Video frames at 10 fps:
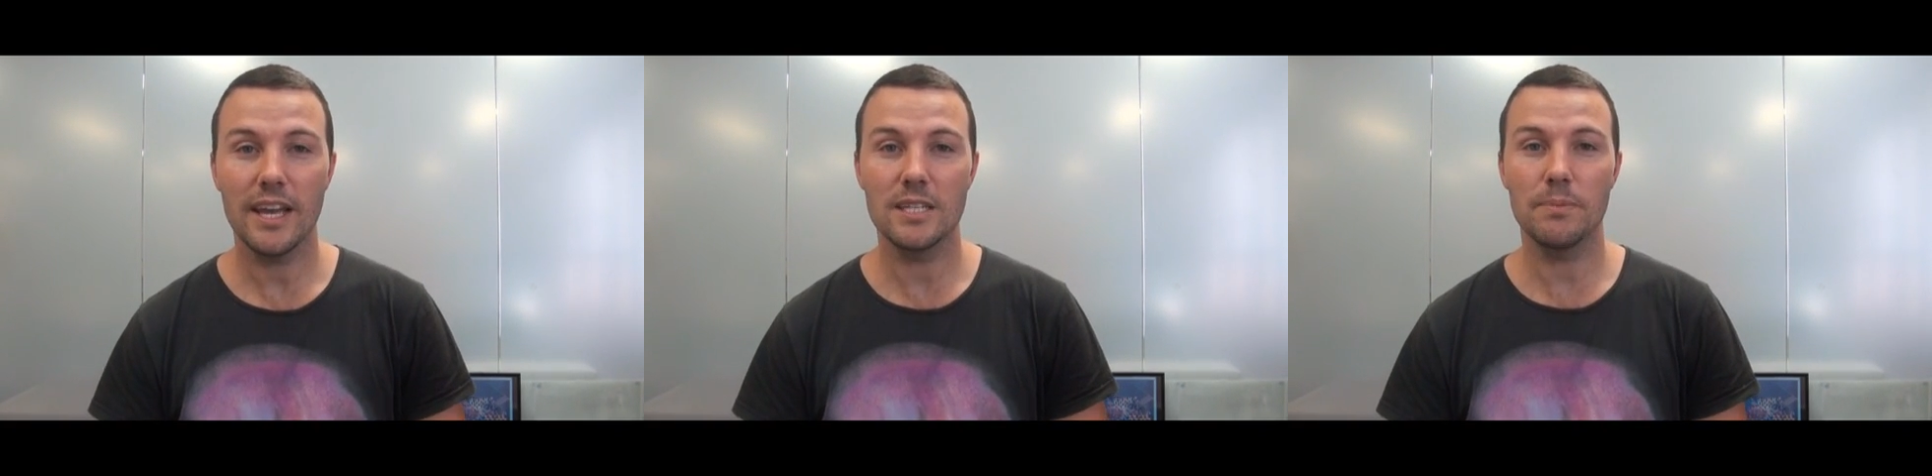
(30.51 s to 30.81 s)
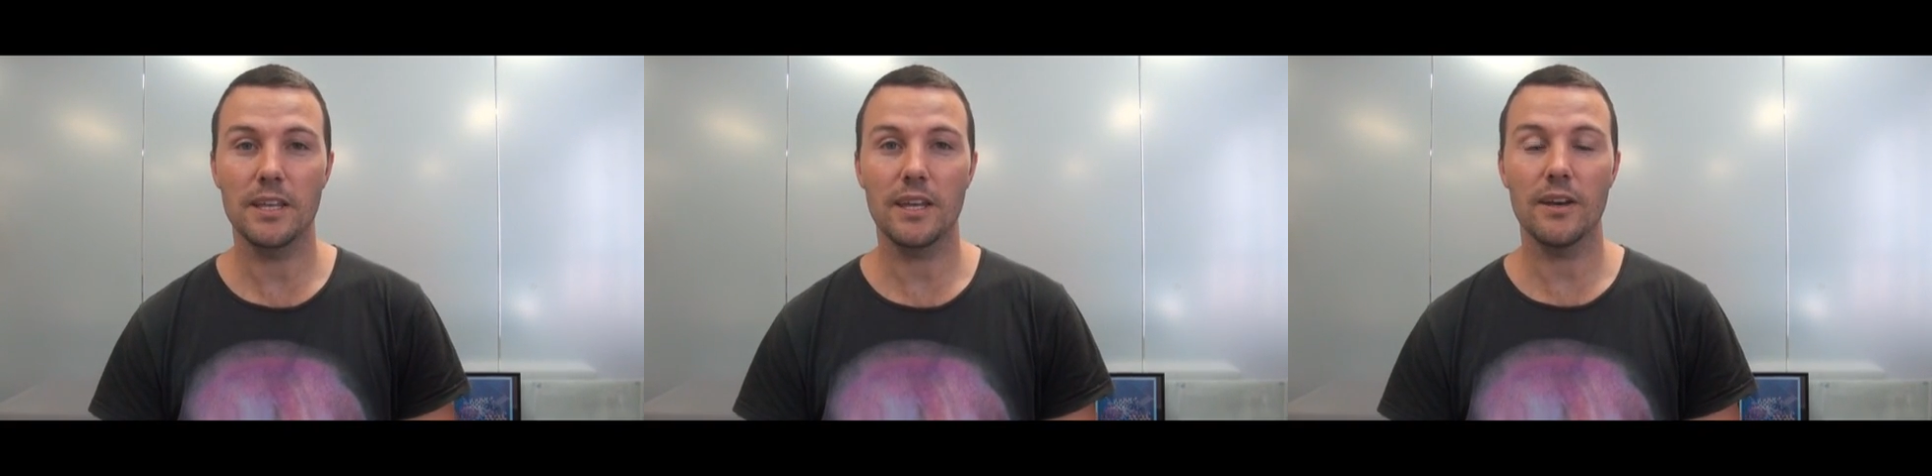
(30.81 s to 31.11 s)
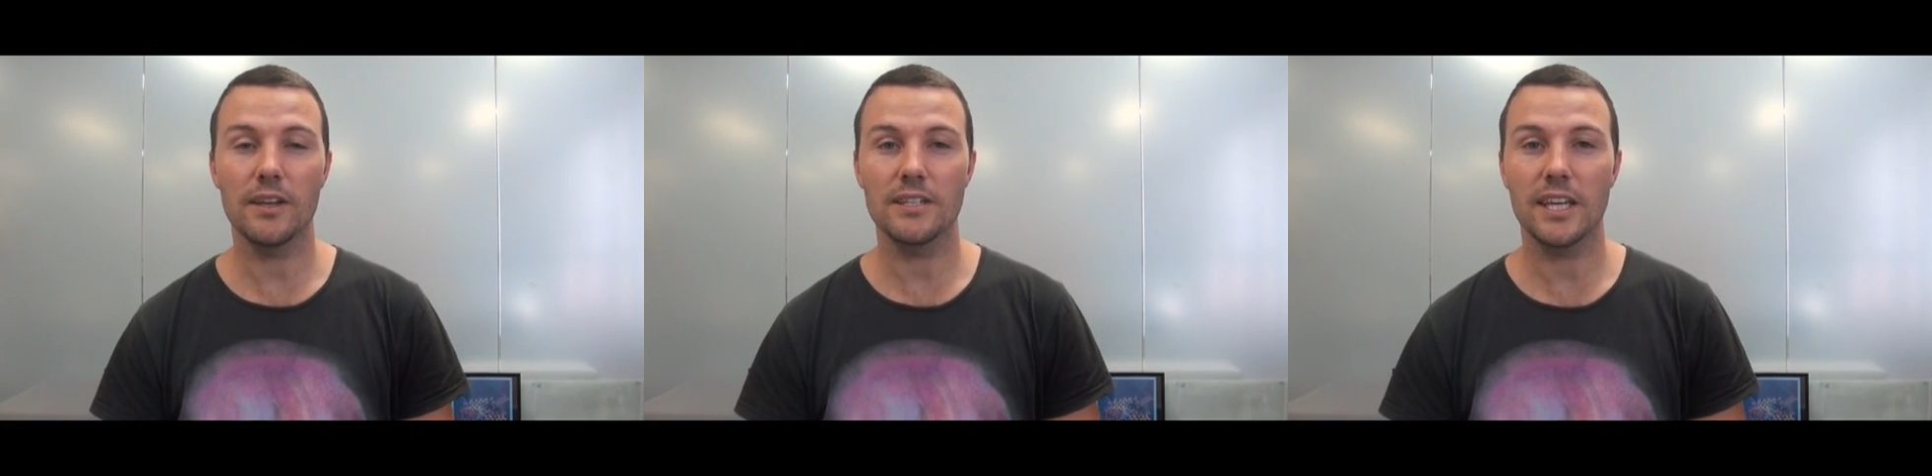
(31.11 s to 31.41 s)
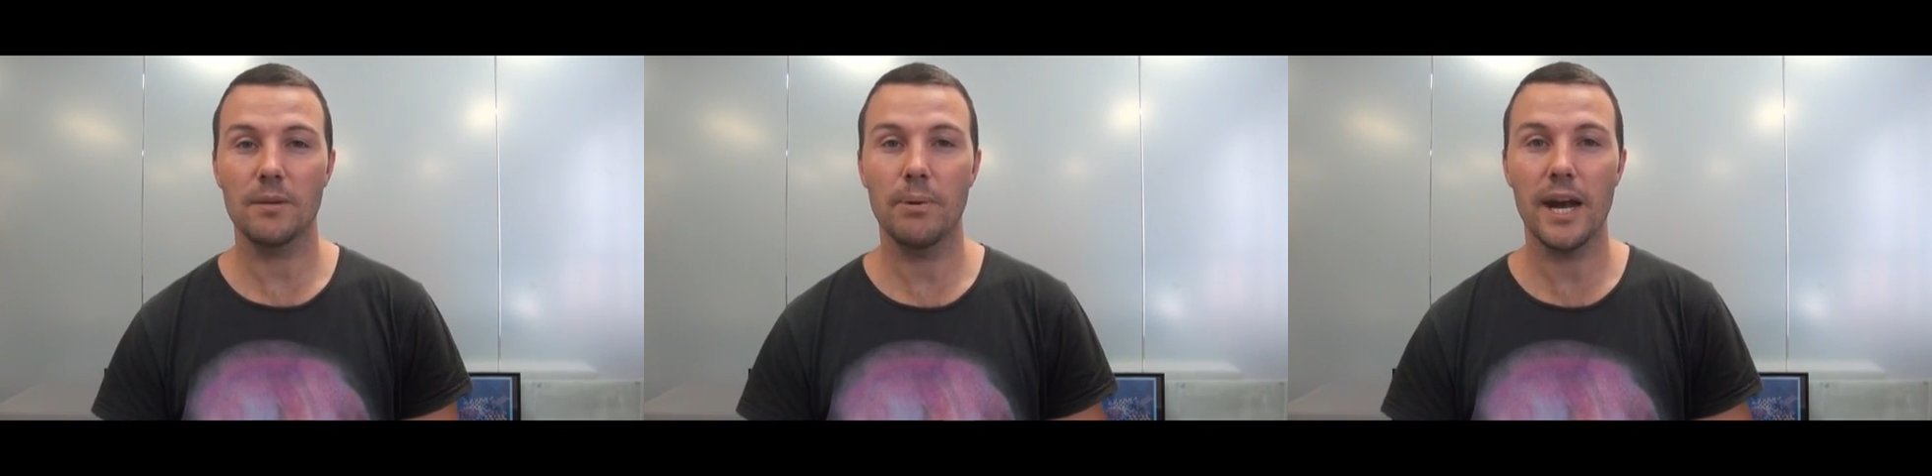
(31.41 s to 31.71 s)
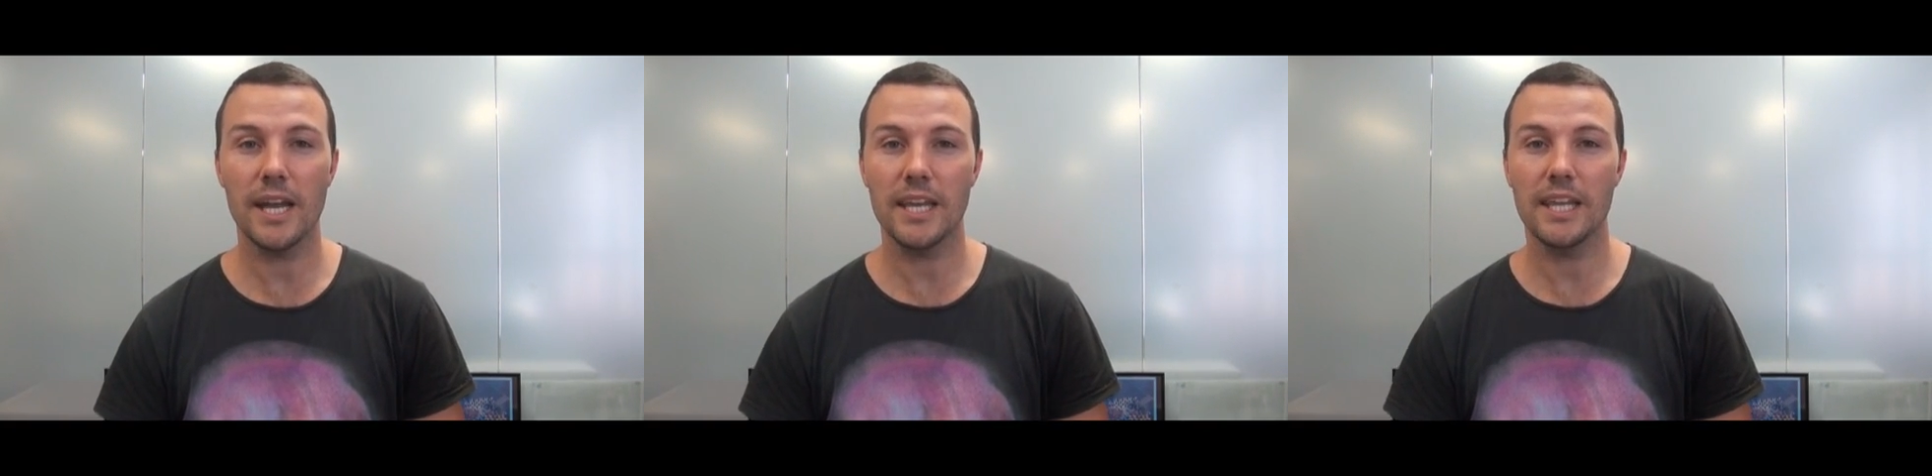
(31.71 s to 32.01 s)
has been going and taking
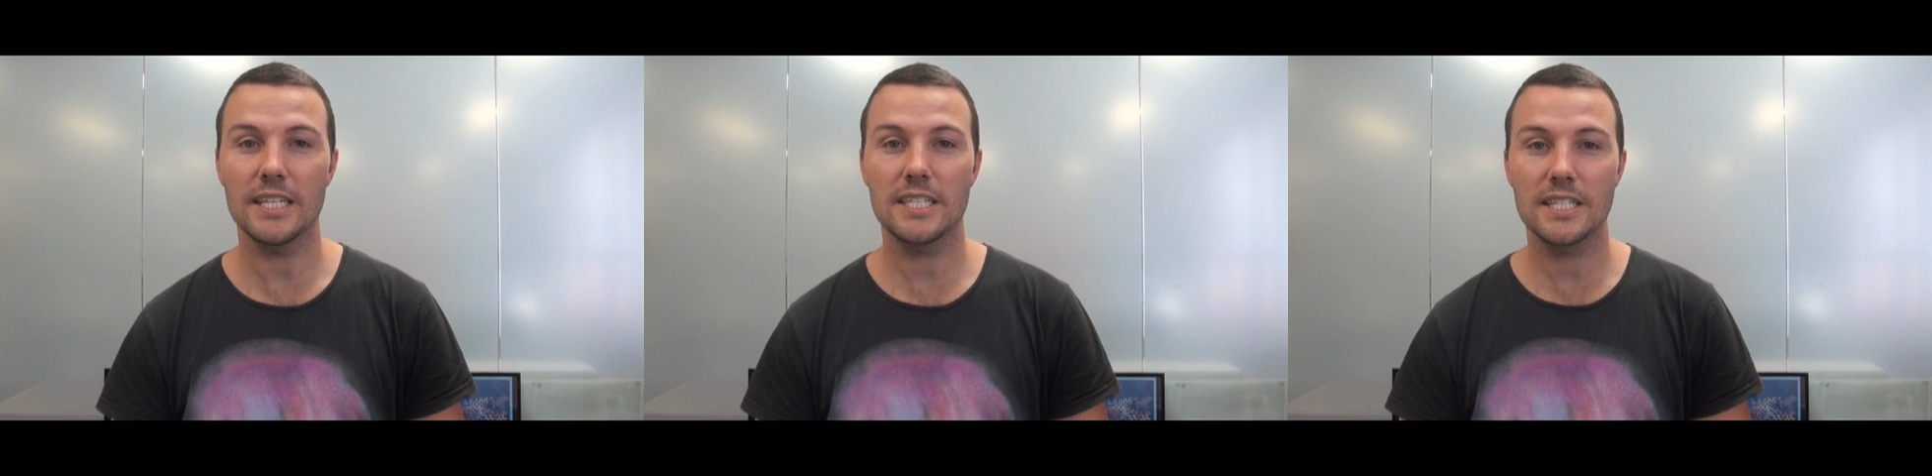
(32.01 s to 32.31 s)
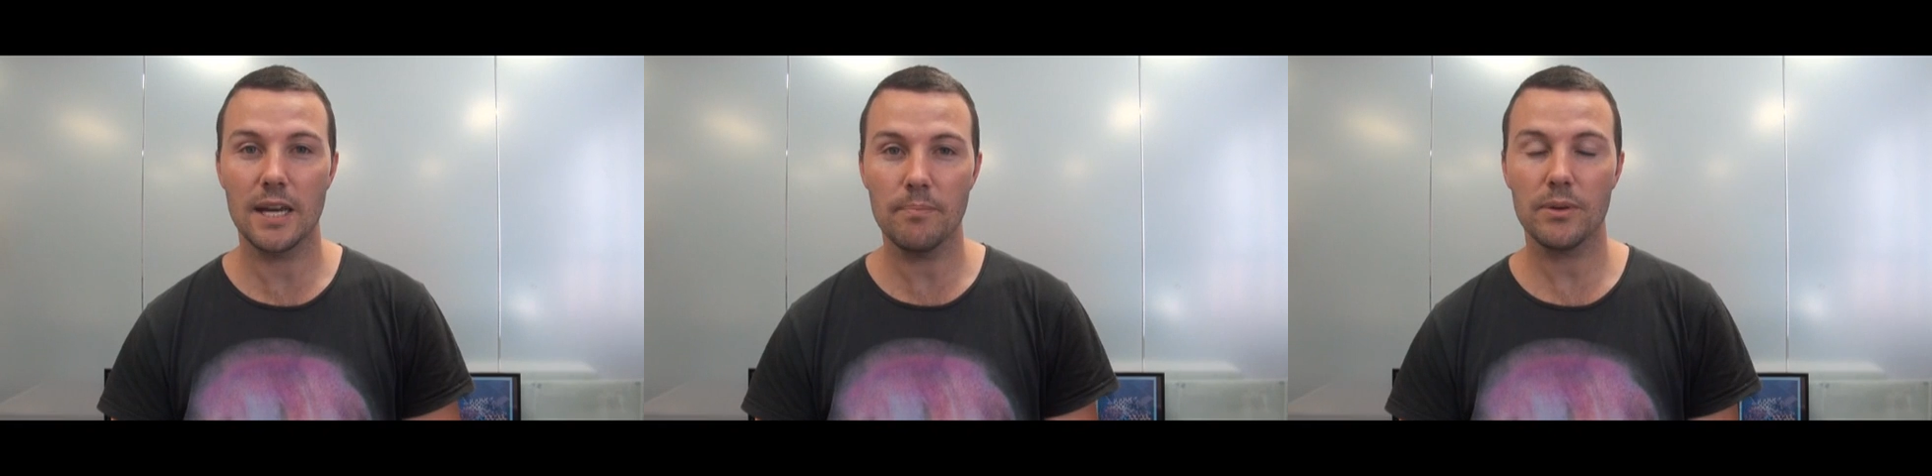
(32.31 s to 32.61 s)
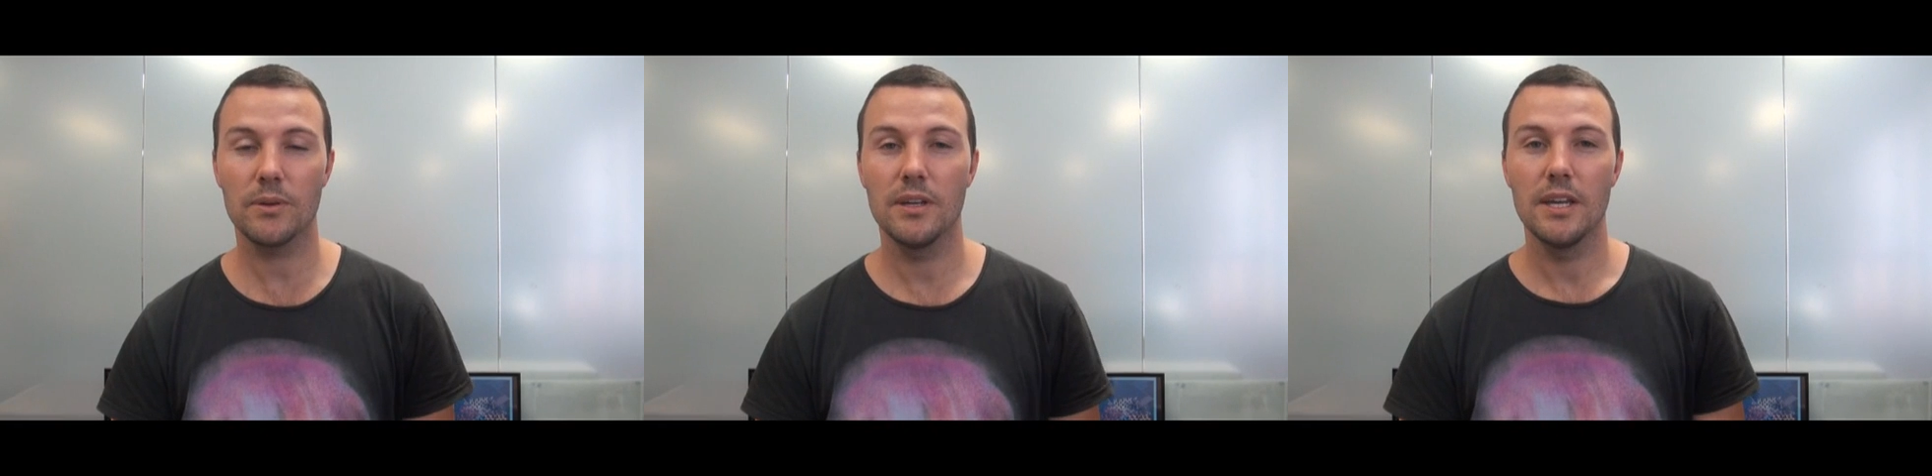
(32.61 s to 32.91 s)
part in a STUMP